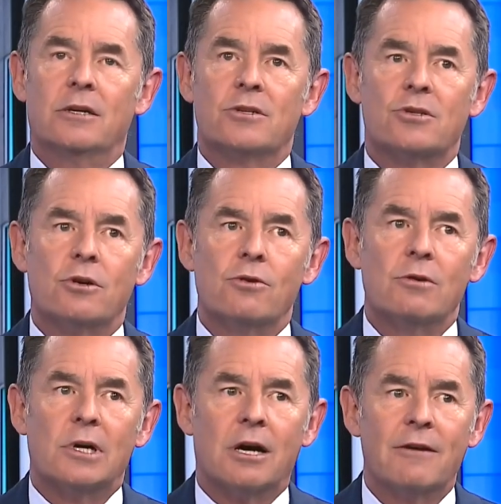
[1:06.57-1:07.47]

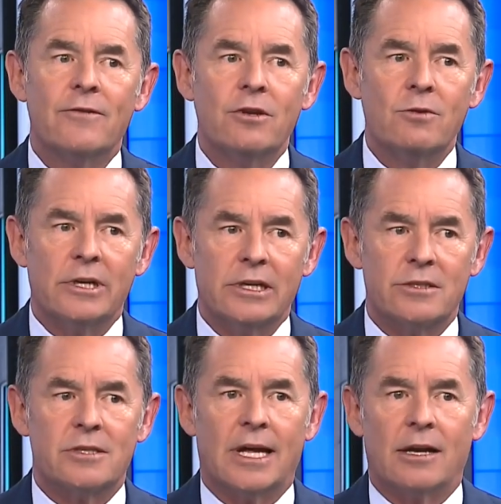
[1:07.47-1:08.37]
So our view
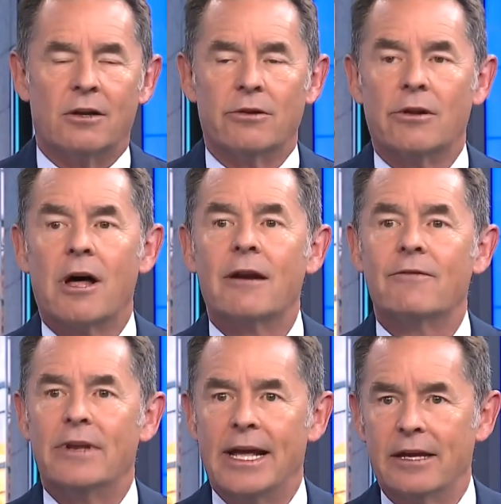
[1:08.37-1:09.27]
is that a lot
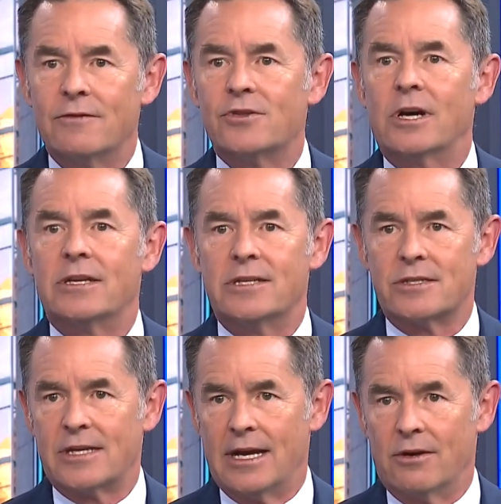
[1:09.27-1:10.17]
of negatives got
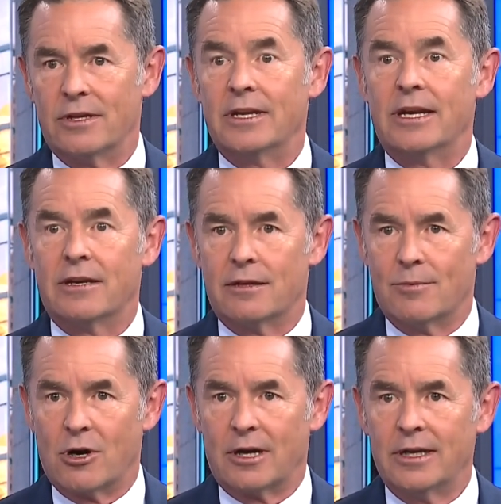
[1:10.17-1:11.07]
discounted into
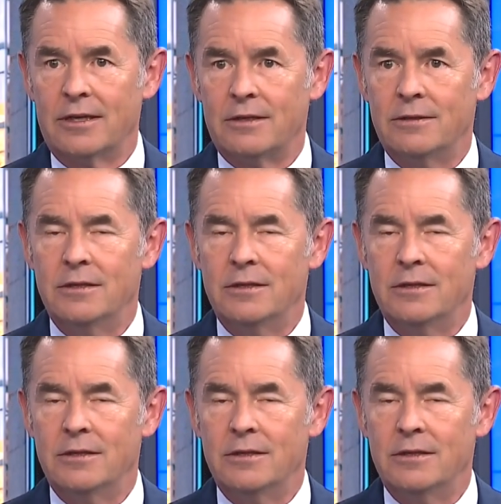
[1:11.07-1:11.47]
the market.